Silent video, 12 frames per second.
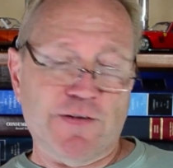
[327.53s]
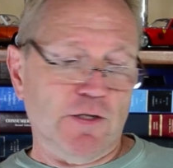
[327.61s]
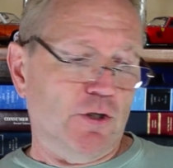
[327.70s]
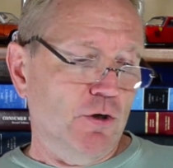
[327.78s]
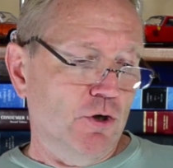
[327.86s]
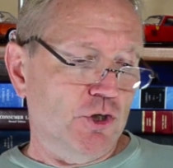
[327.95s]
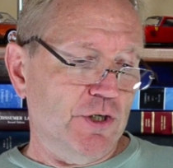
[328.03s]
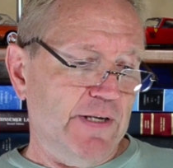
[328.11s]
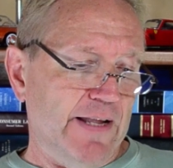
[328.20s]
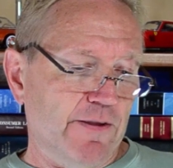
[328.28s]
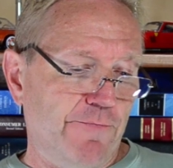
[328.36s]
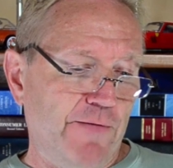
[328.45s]
conclusion
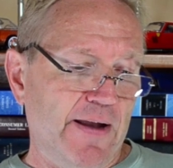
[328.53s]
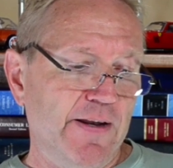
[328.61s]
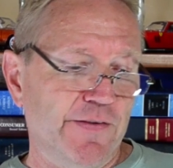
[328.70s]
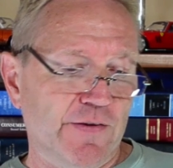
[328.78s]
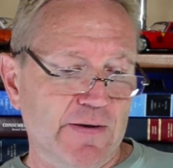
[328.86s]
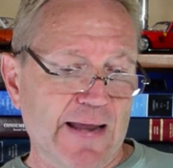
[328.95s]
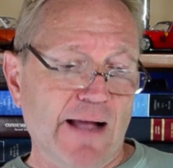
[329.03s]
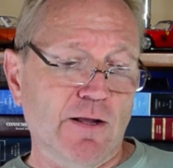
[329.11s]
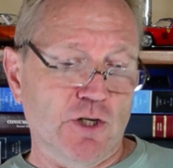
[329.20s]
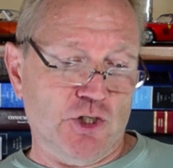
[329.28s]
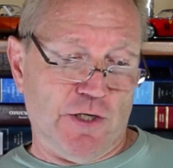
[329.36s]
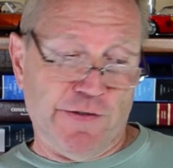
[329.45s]
that defendants'
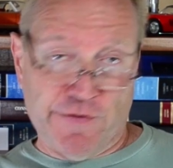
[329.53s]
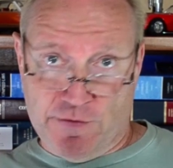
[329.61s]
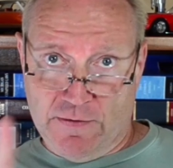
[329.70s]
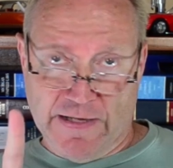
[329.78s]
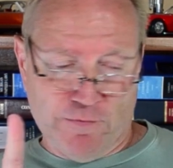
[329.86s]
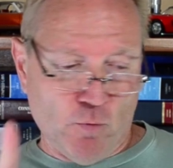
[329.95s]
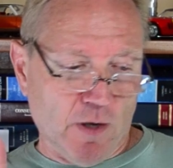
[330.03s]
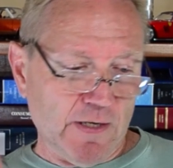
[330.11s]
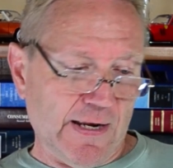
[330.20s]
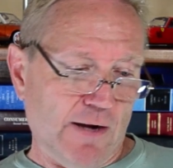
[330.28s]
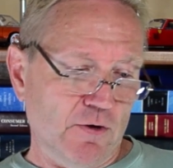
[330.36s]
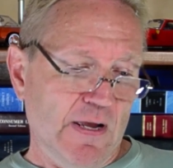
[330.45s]
negligence, that's one
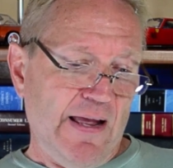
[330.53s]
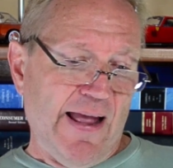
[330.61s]
count,